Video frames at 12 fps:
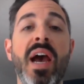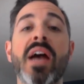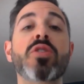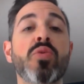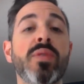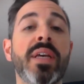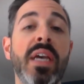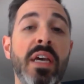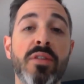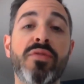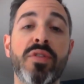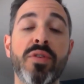actually
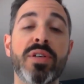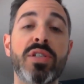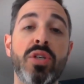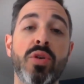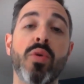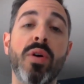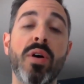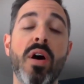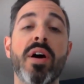influence your